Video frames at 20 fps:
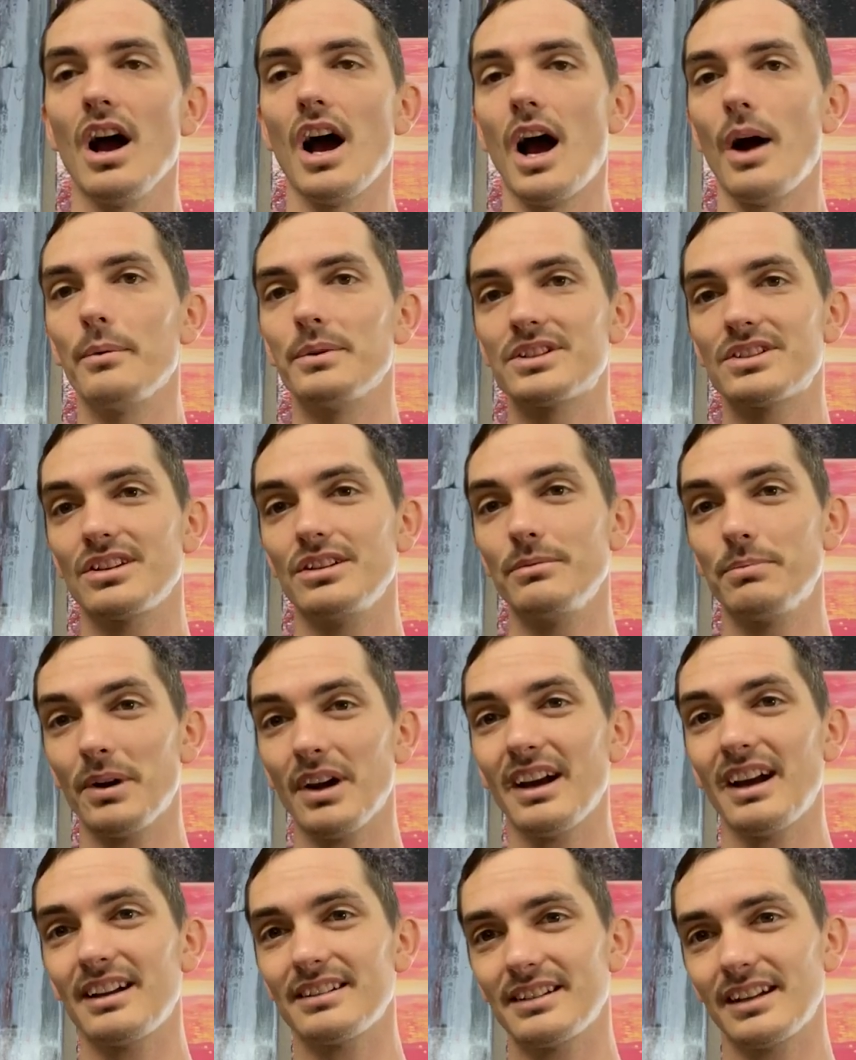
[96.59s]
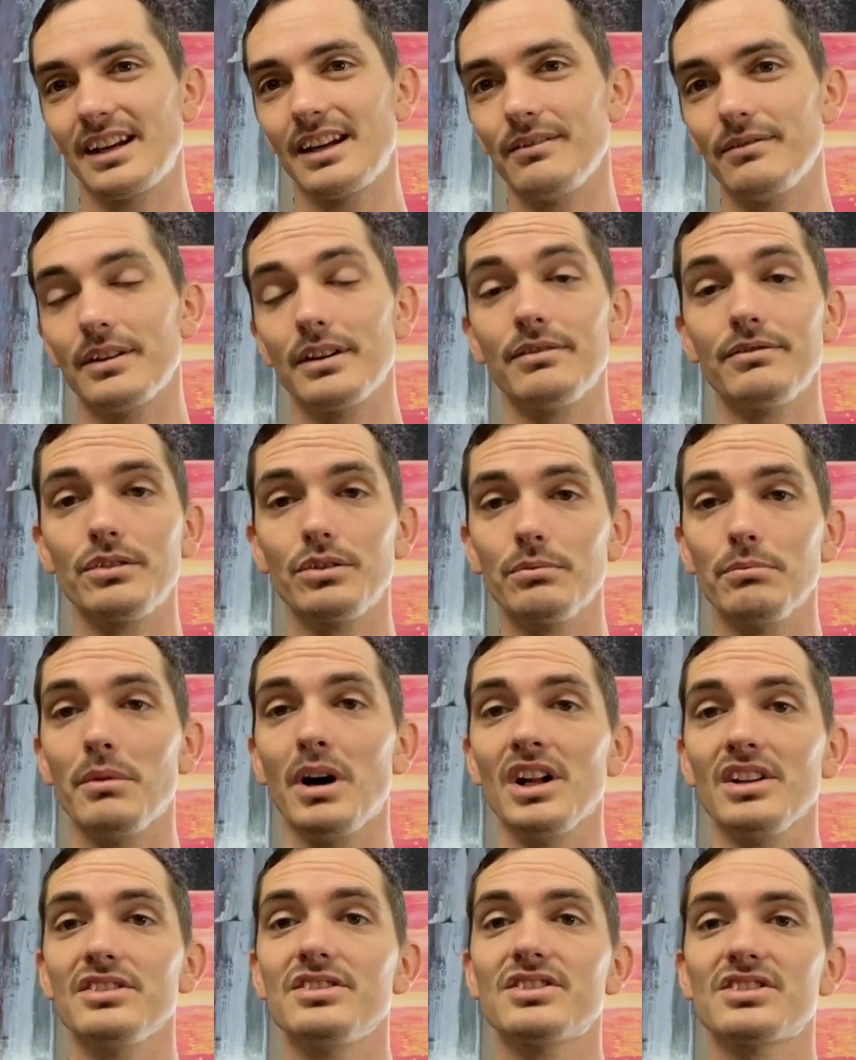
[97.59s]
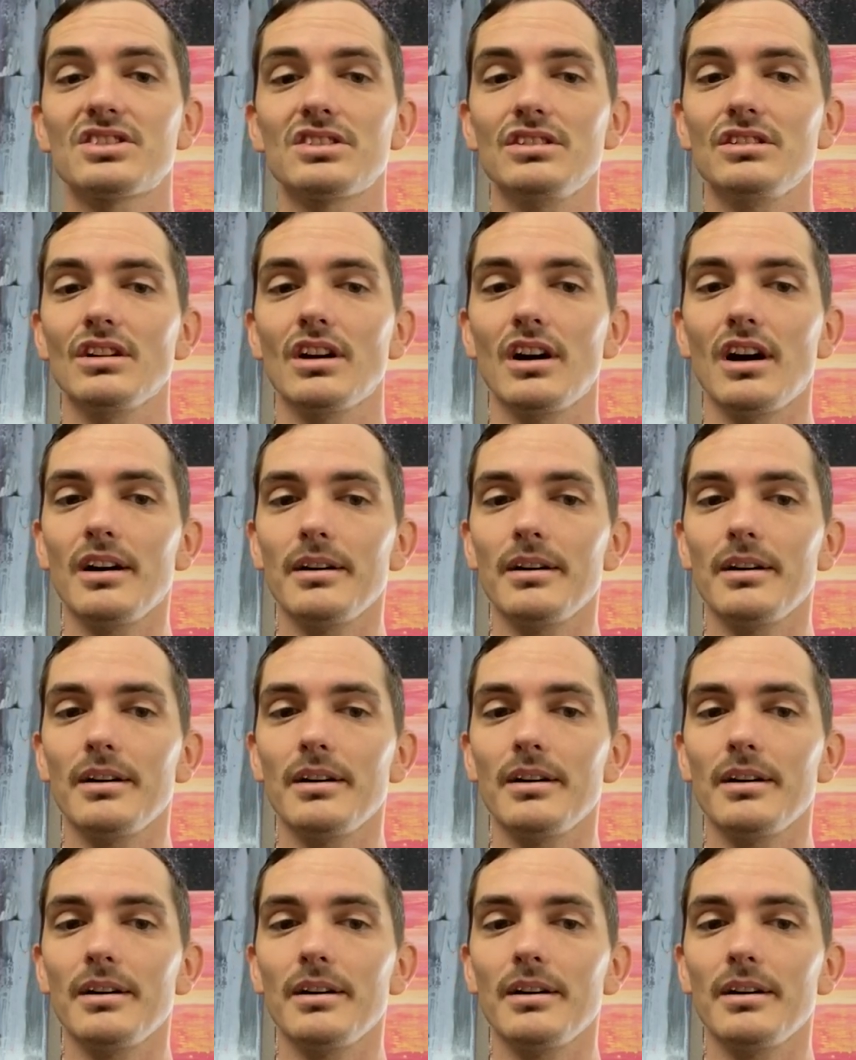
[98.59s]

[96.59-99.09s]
I would say you probably have to give it a few months, you